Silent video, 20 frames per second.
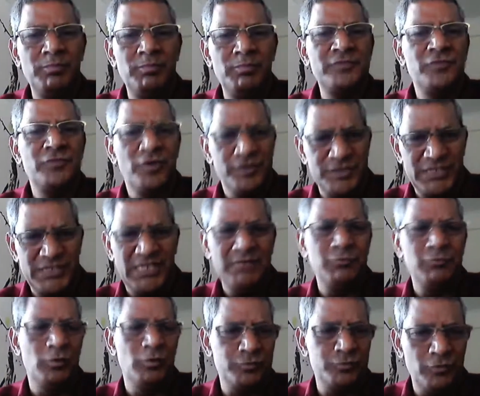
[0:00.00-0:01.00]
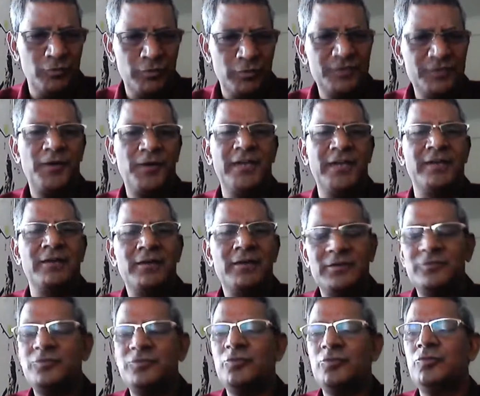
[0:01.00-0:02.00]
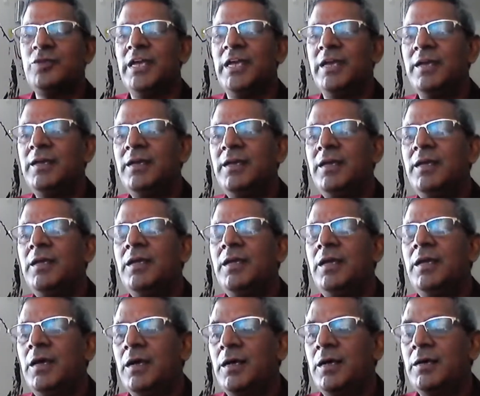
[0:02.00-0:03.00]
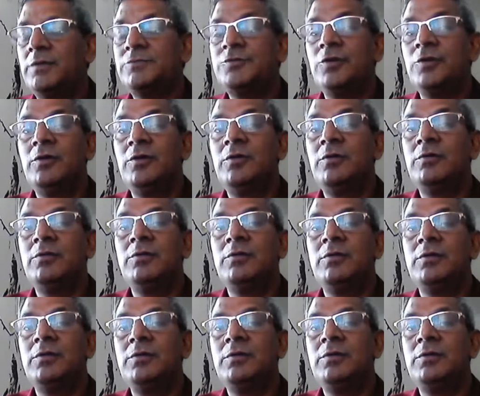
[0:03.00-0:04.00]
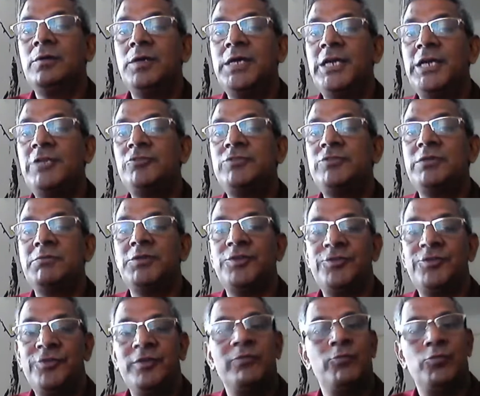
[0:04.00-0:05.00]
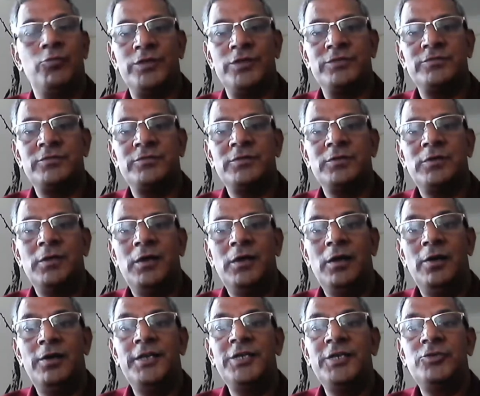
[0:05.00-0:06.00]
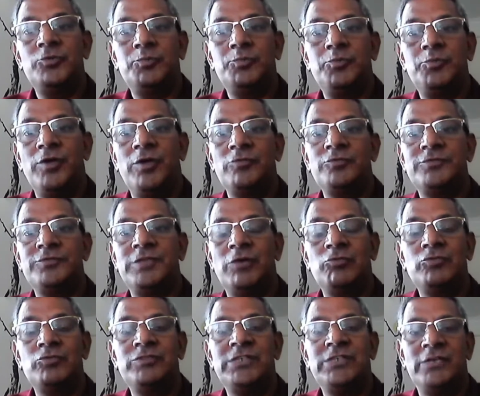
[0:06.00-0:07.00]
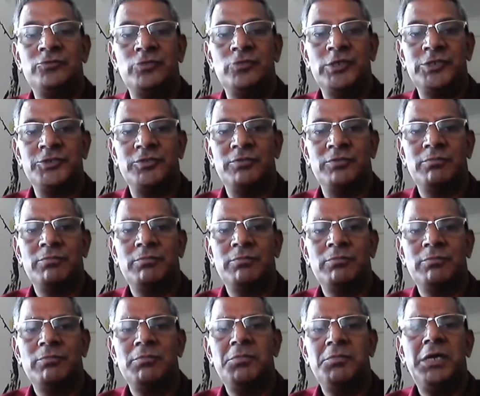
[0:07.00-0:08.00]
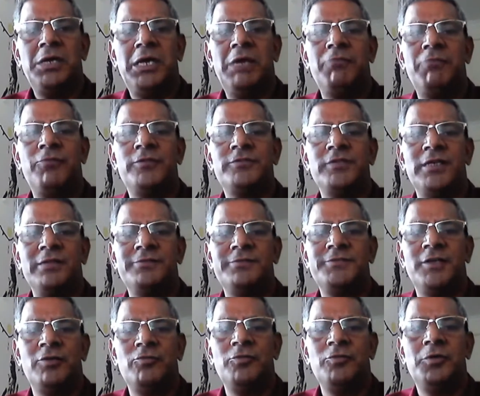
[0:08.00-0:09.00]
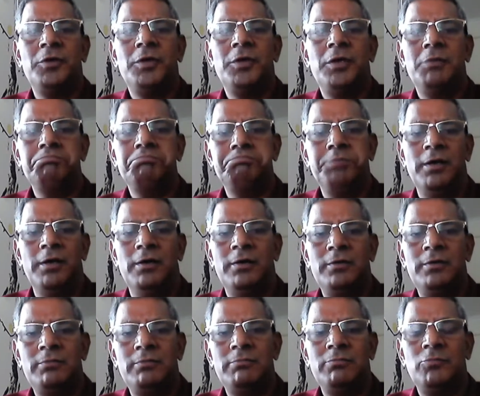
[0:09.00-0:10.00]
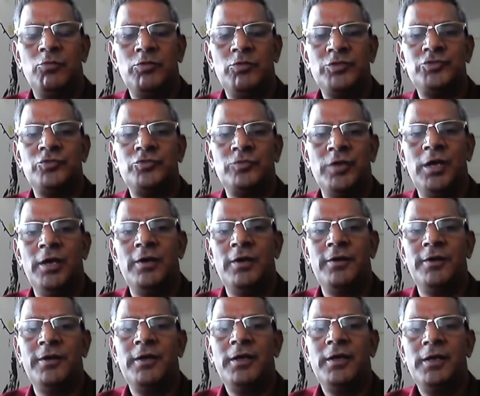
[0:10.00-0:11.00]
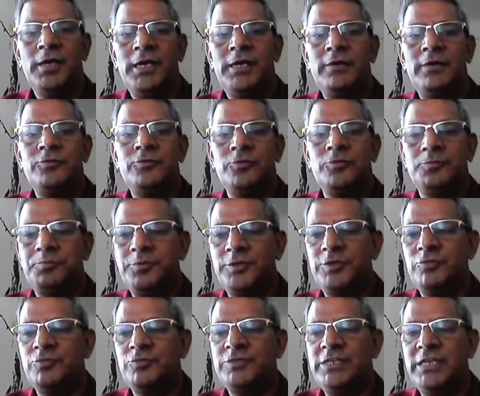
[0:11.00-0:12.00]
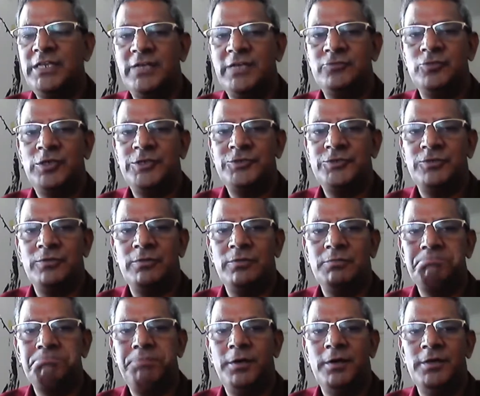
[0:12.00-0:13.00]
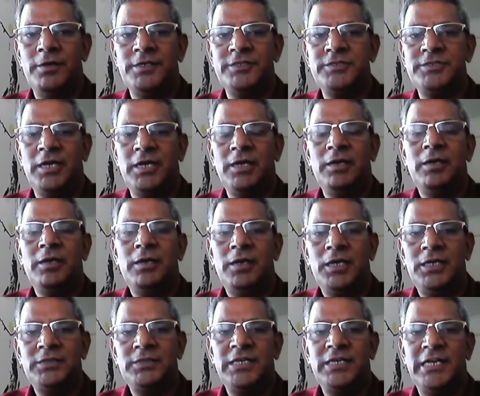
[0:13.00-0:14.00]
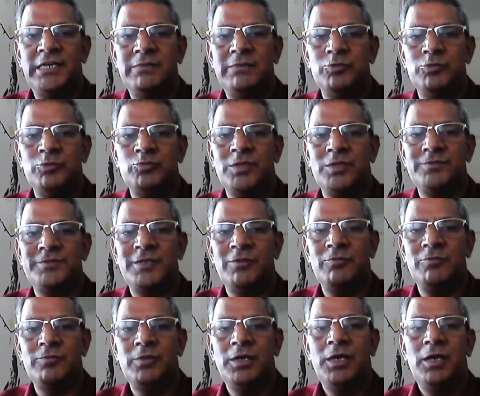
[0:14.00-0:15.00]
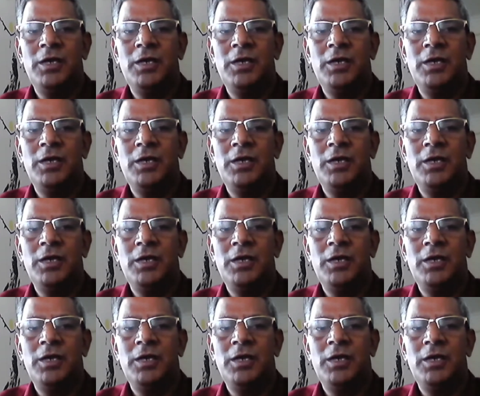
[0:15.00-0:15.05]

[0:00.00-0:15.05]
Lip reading: not desirable also. It's fine, it's okay. So reducing mother tongue influence, learning to pronounce sounds in isolation. Every single sound, per, we should learn to produce in isolation. Per is an individual sound